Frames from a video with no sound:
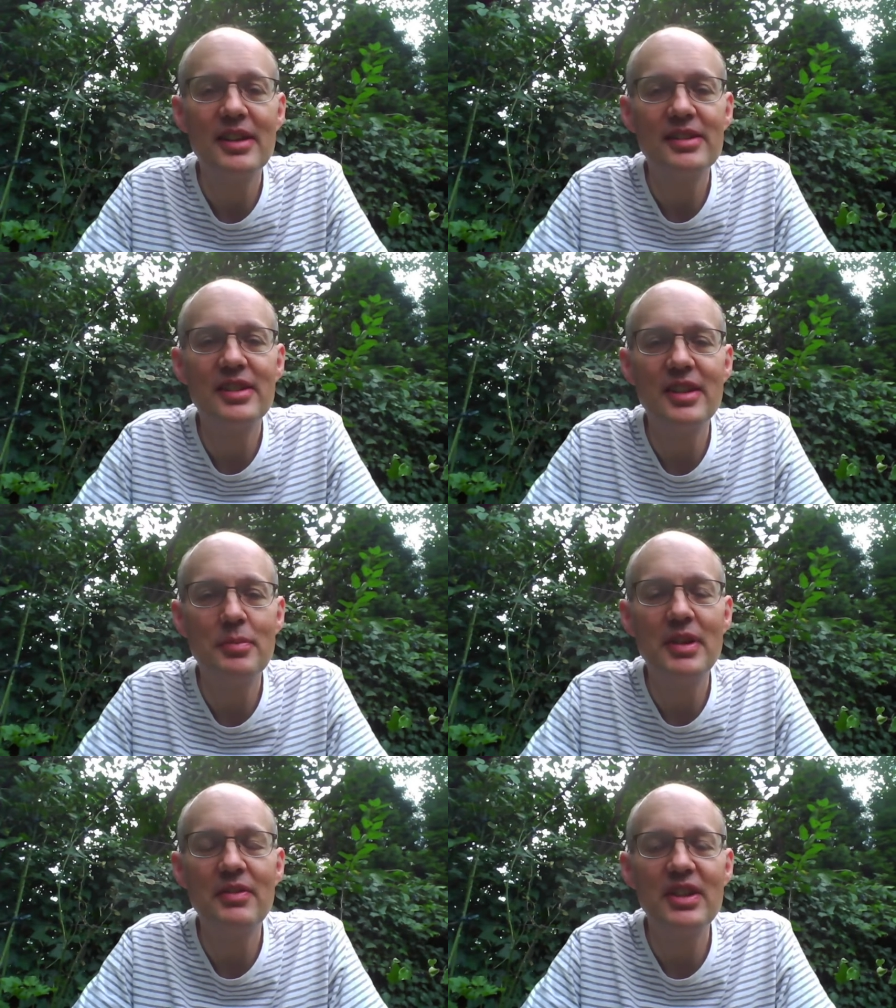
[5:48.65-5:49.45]
to the
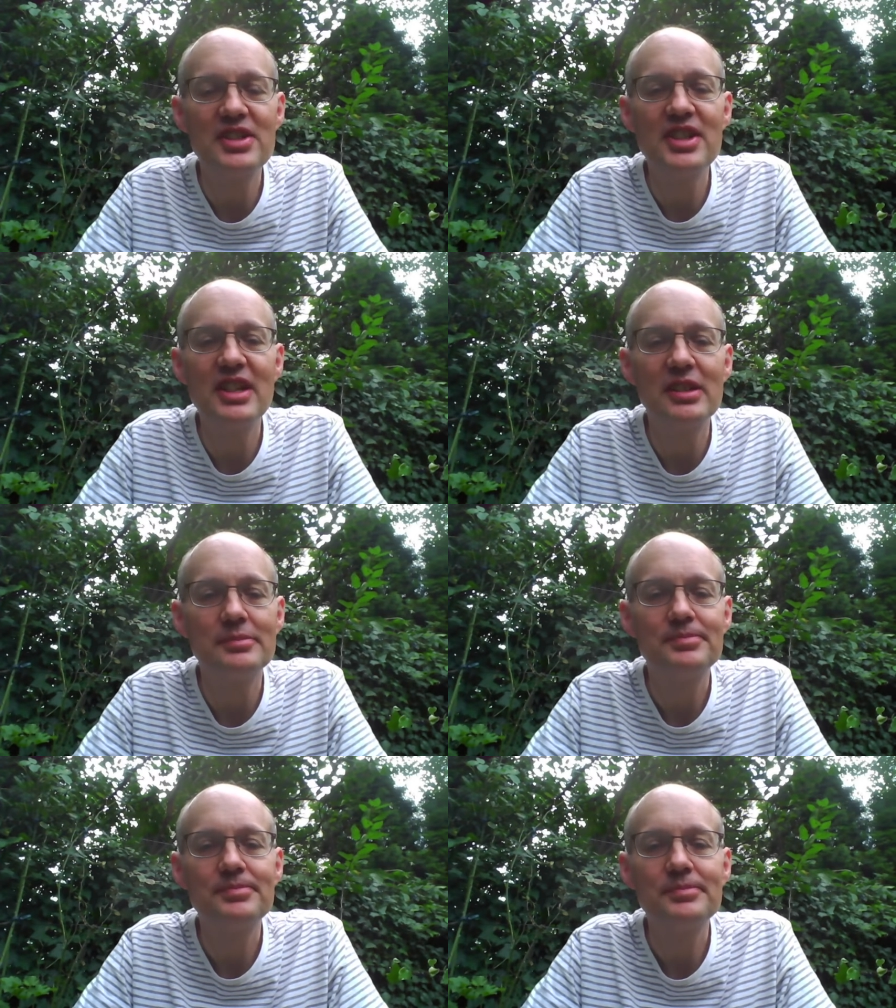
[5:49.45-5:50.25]
previous year.
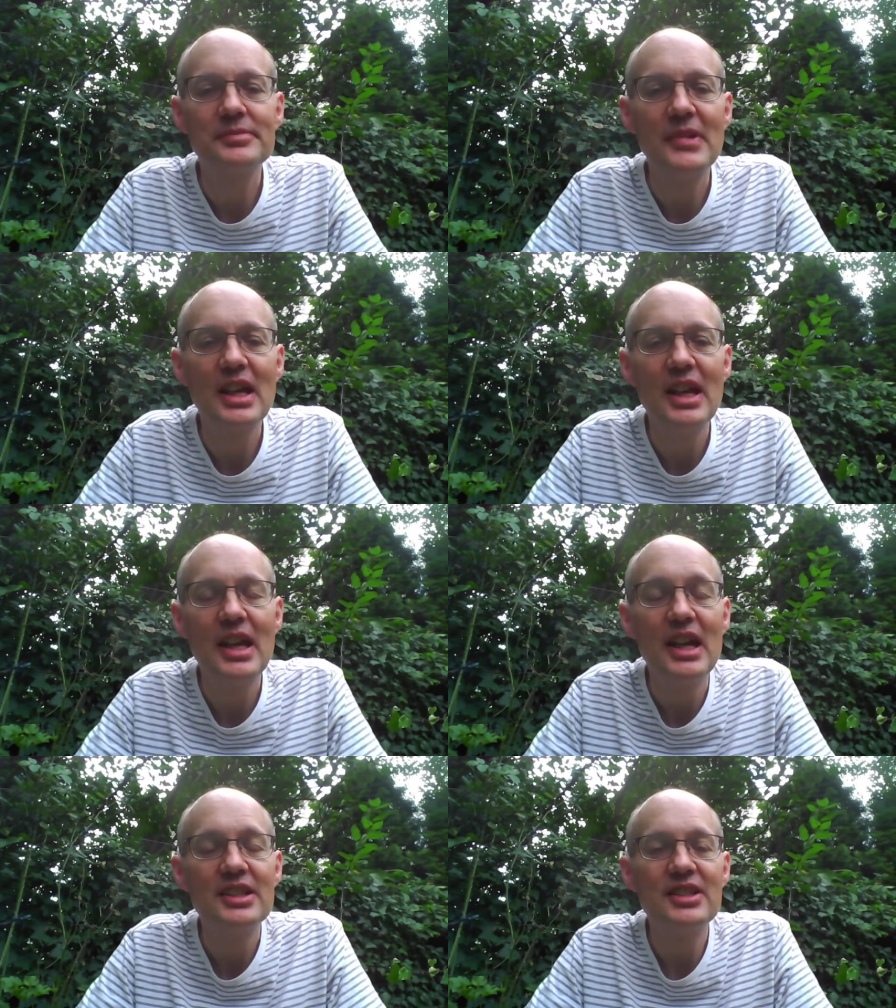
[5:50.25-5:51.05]

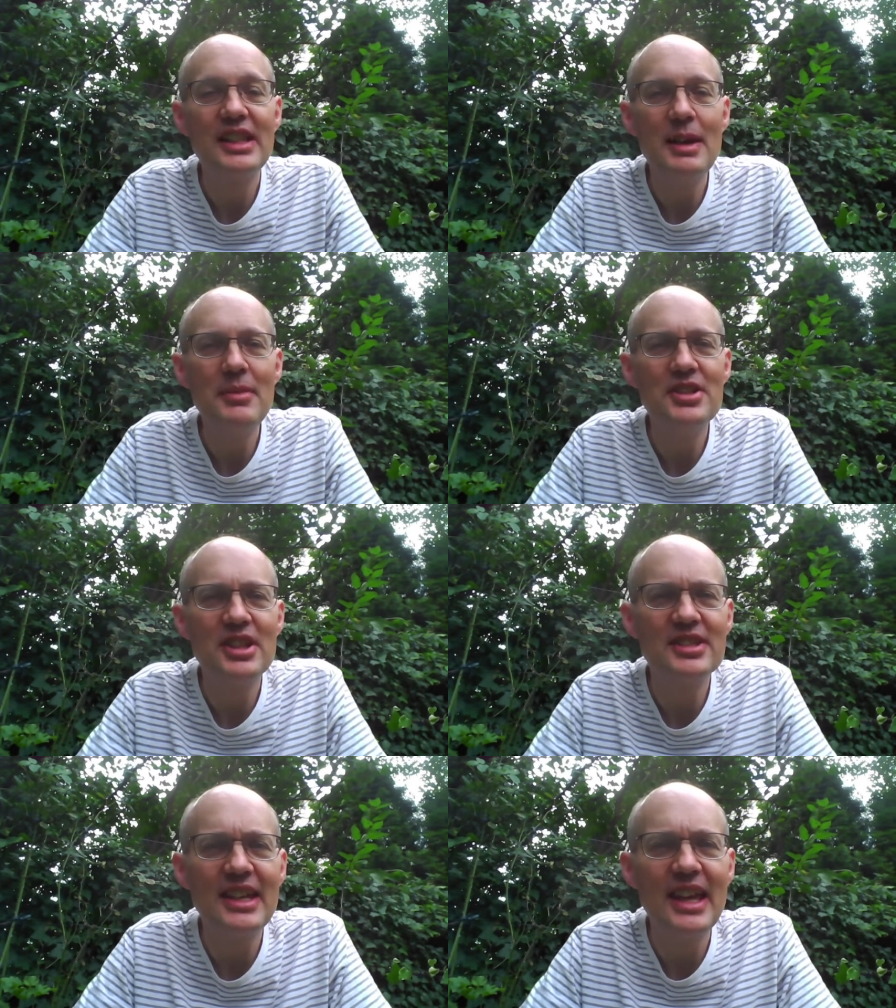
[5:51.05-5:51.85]
So let me
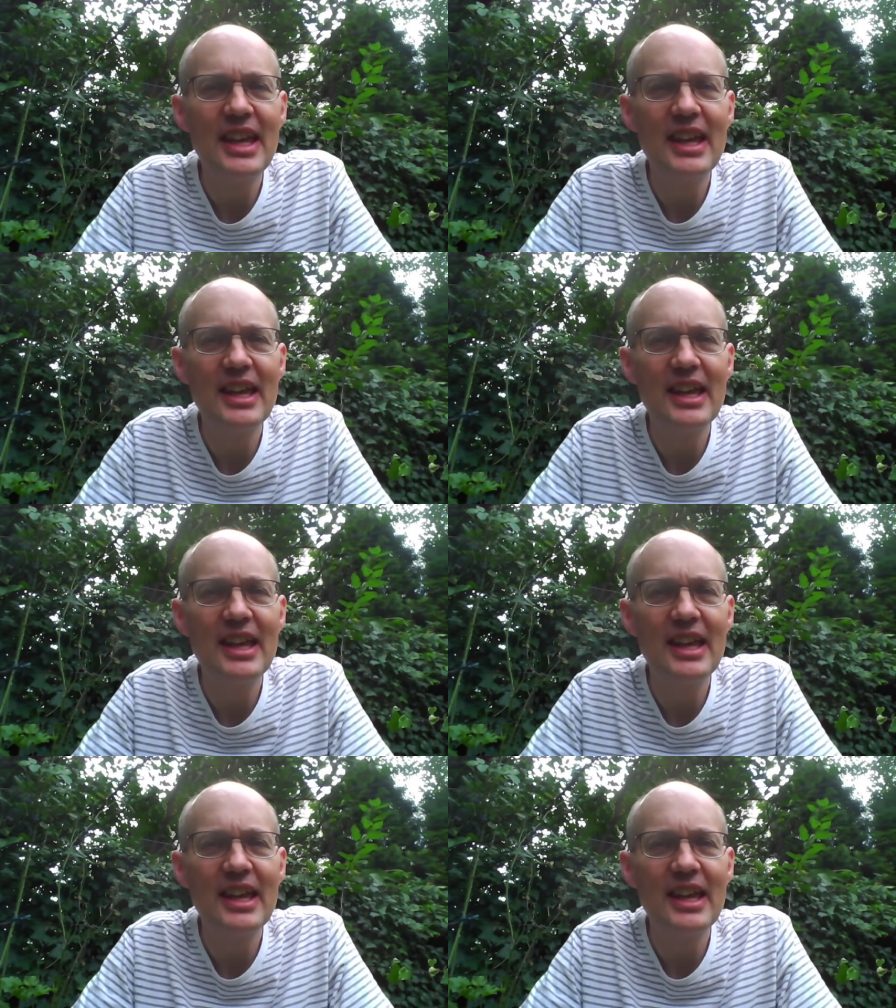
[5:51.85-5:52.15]
just say,